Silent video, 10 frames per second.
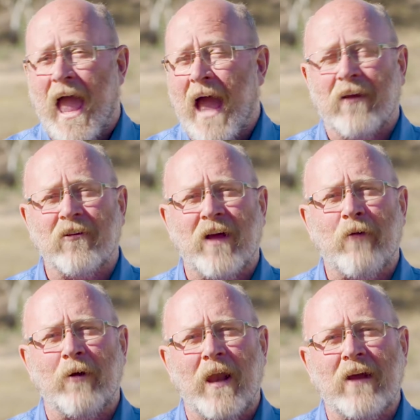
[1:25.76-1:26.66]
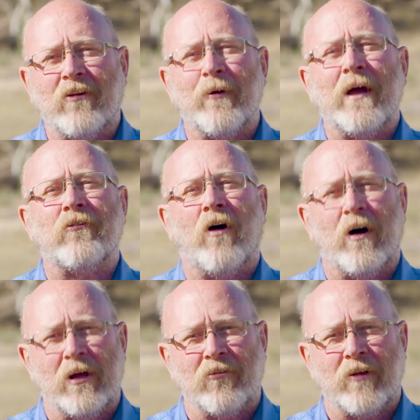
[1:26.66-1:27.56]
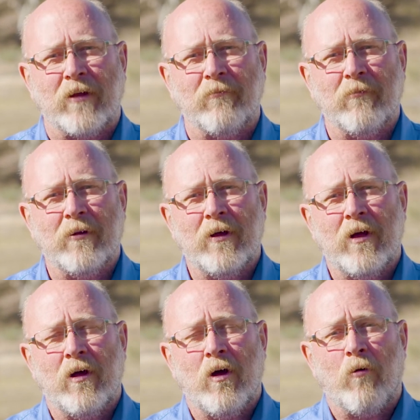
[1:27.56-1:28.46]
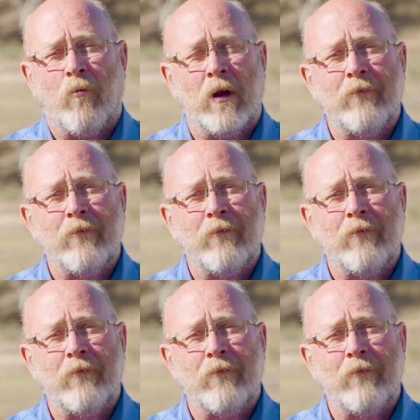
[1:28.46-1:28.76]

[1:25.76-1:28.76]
How does that relate to our tyres then? Well,